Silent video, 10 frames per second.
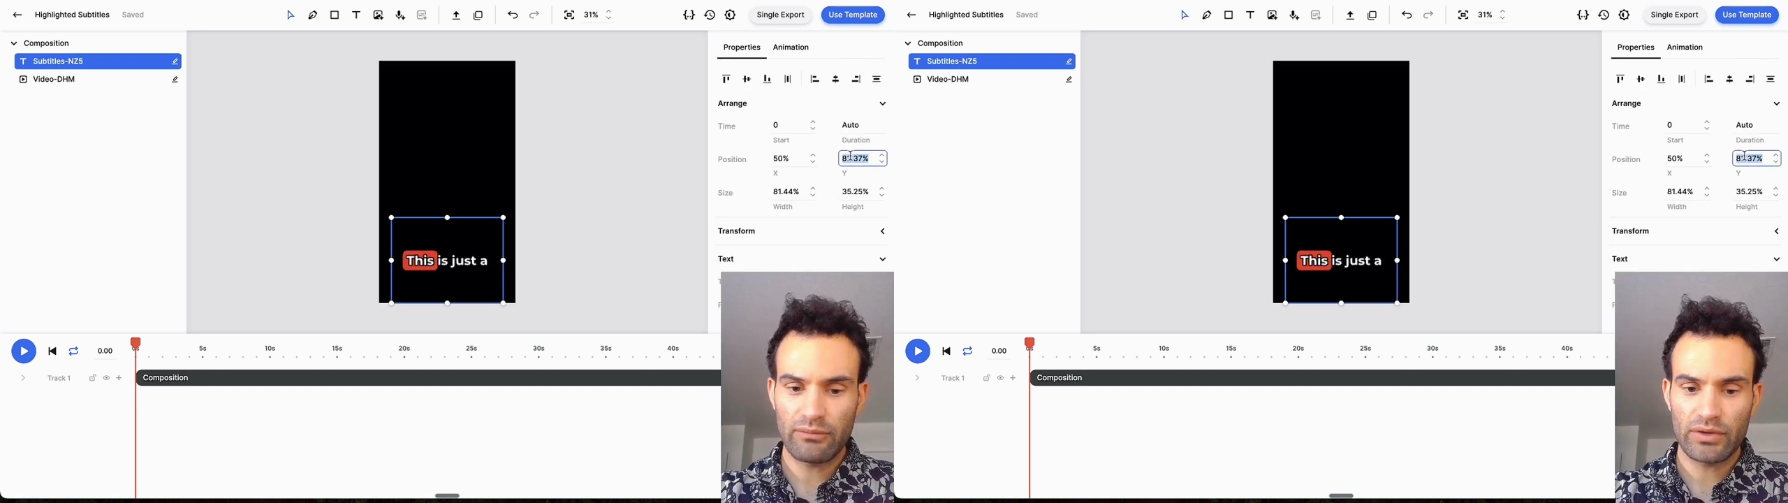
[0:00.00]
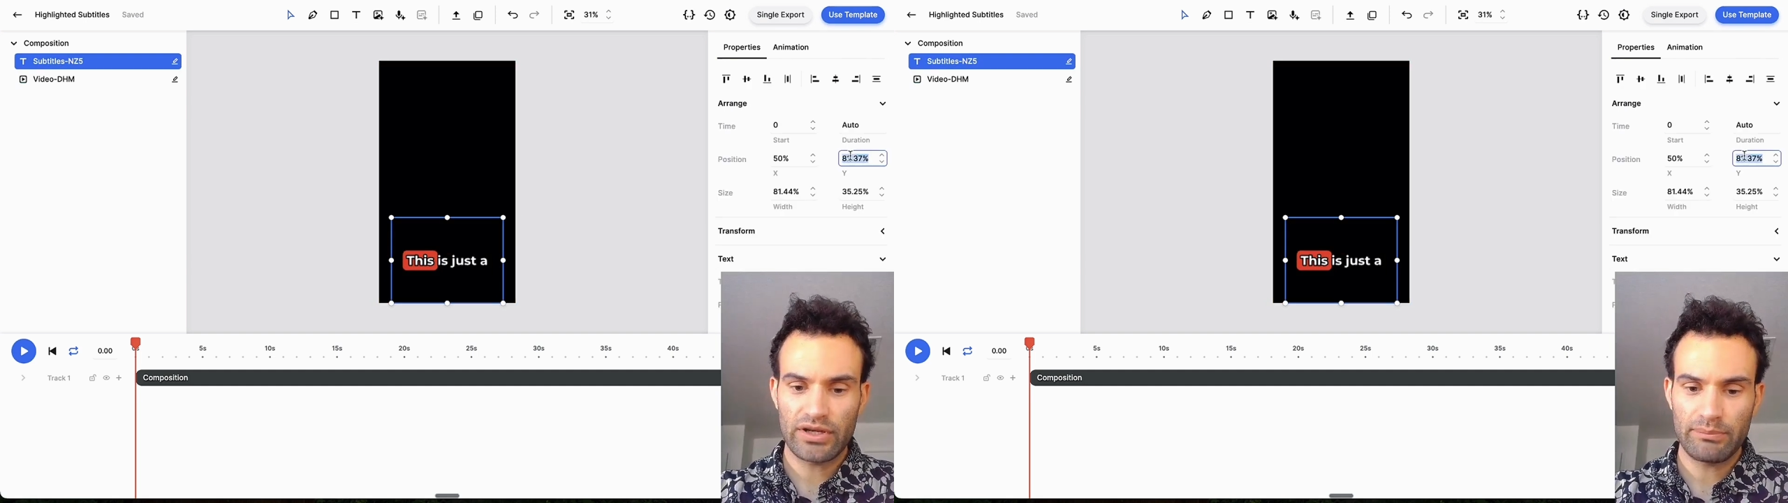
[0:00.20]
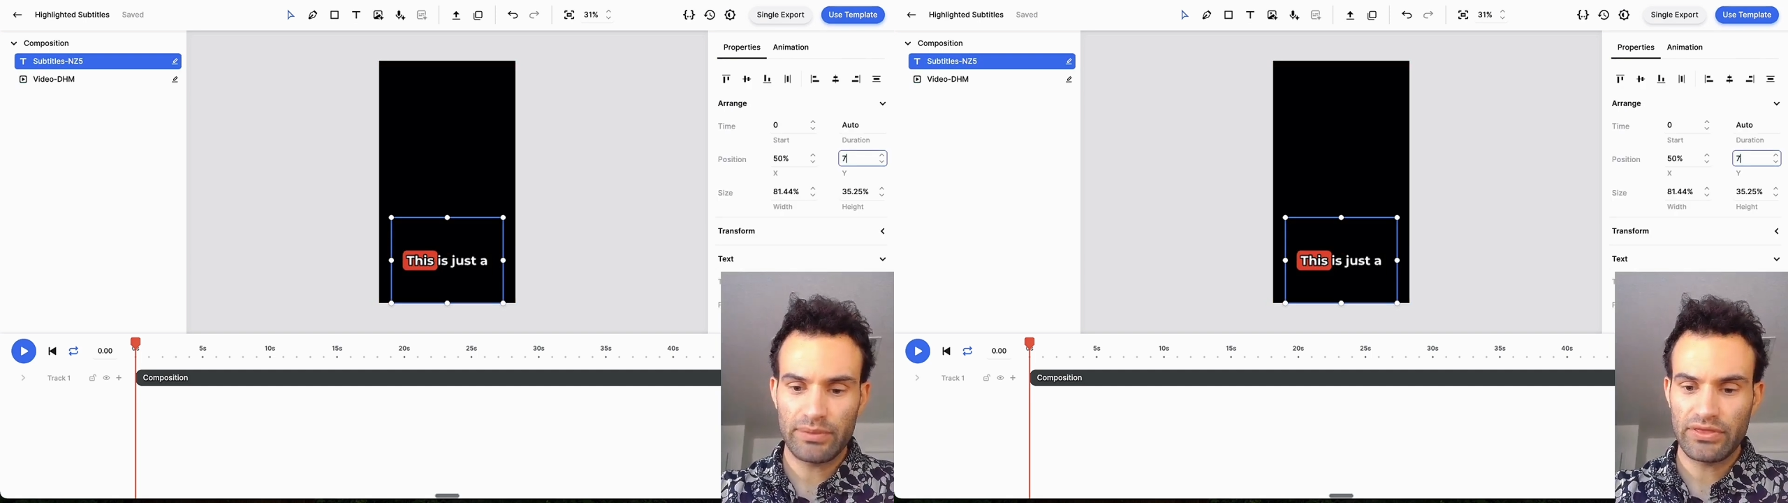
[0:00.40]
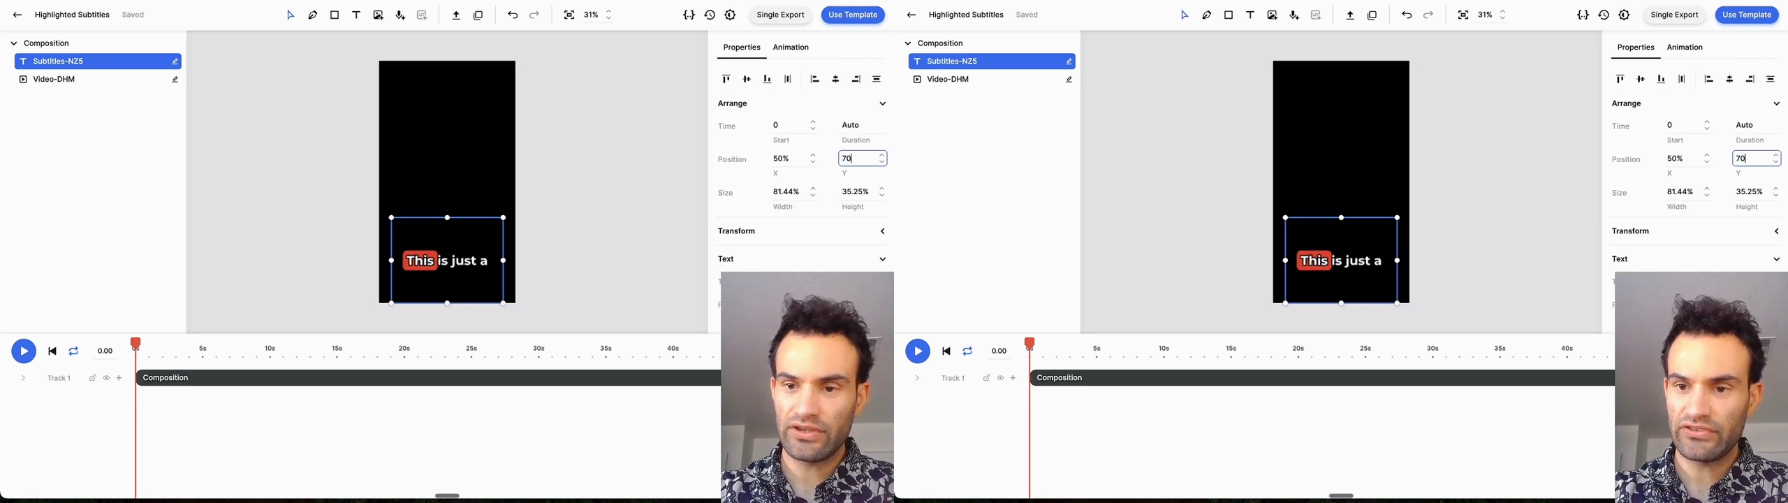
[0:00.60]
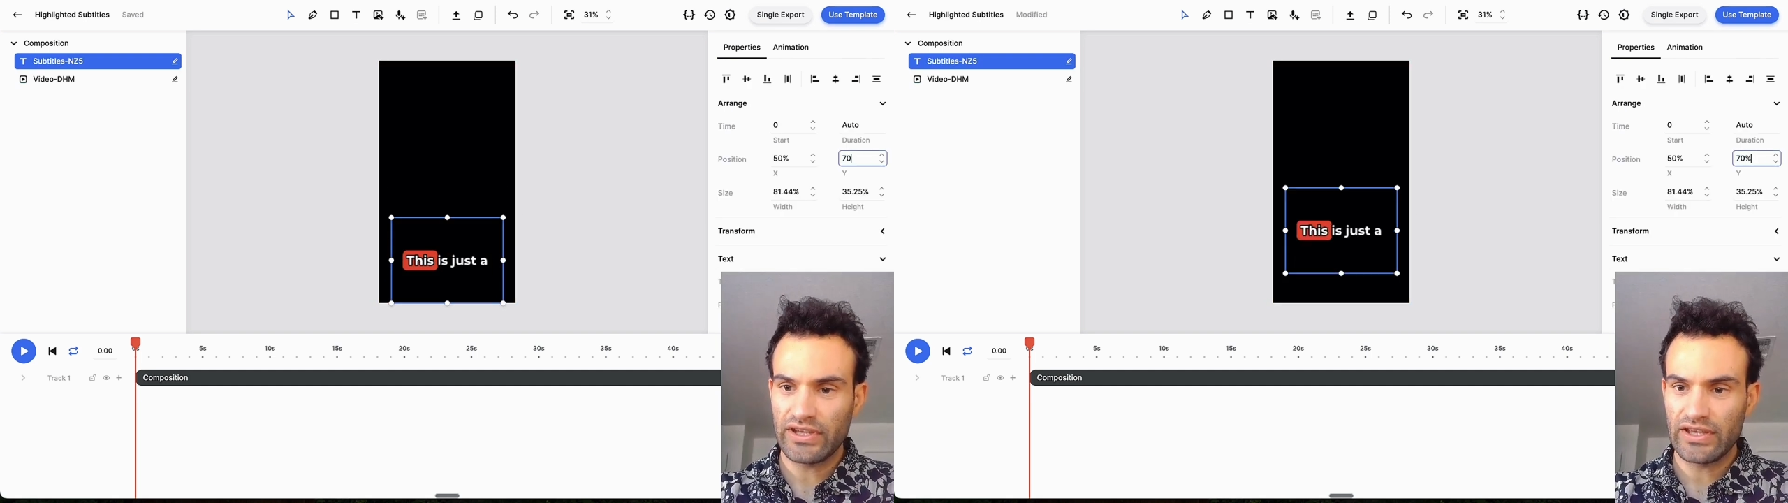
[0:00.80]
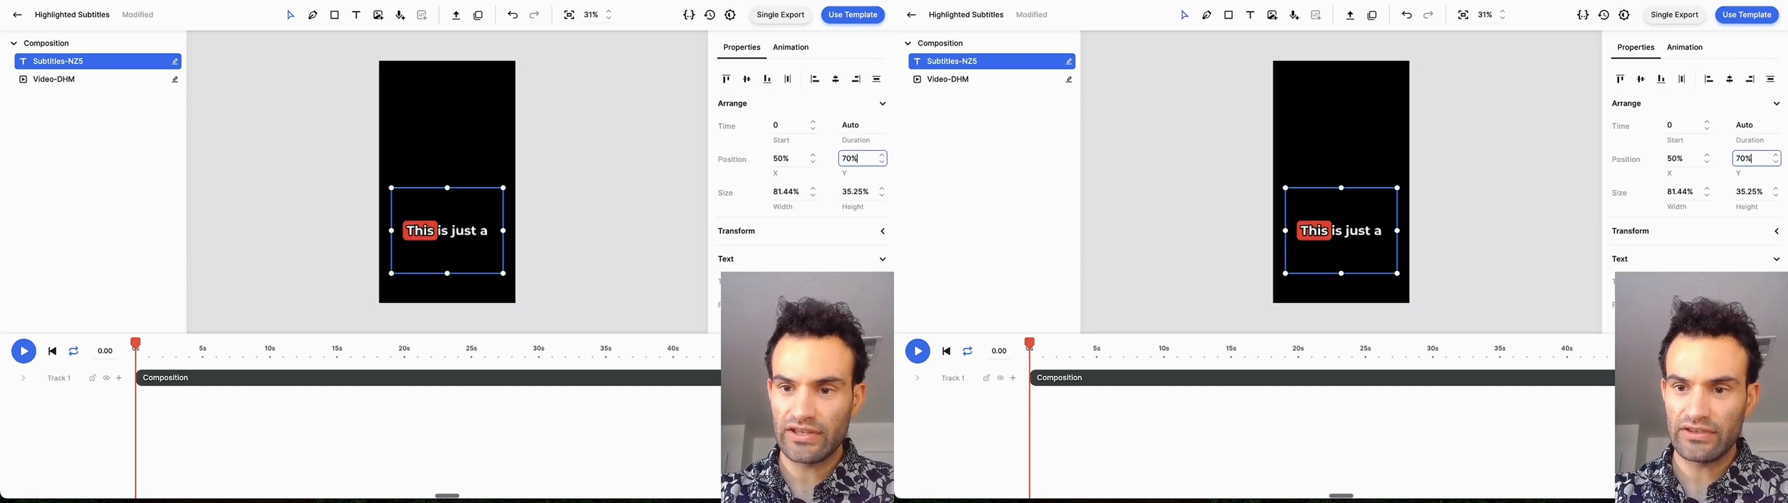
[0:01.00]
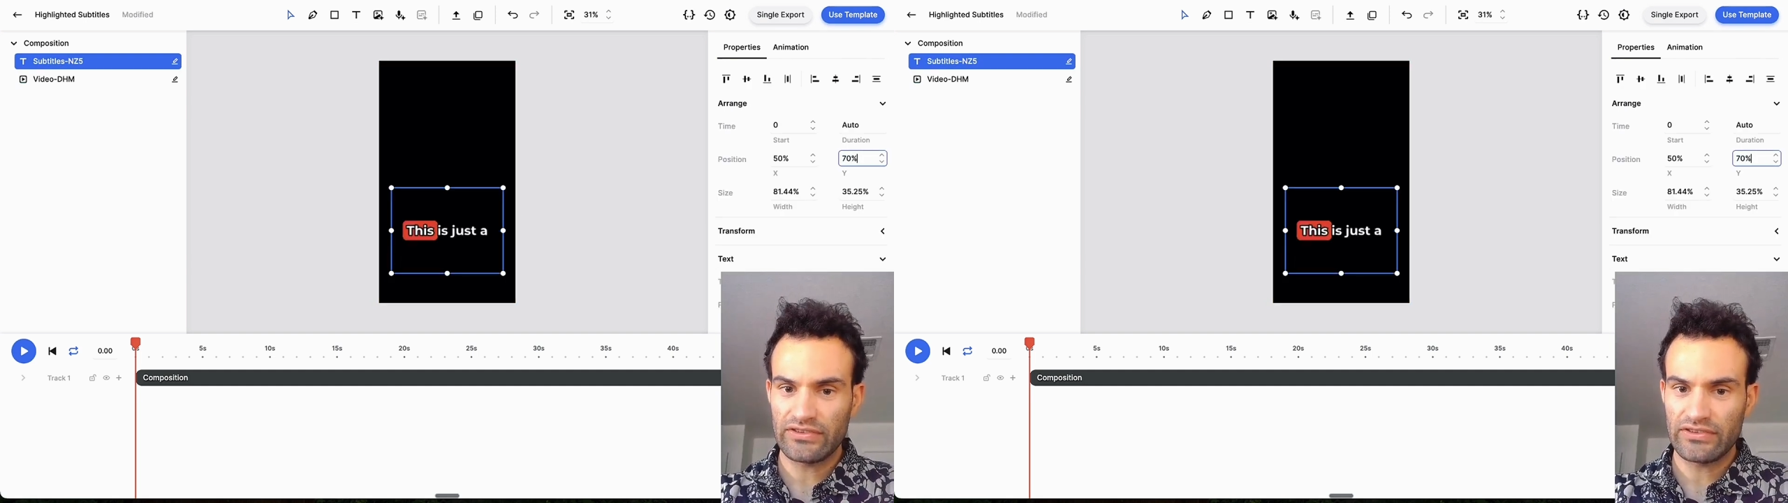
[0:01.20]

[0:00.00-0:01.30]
and we're going to put this at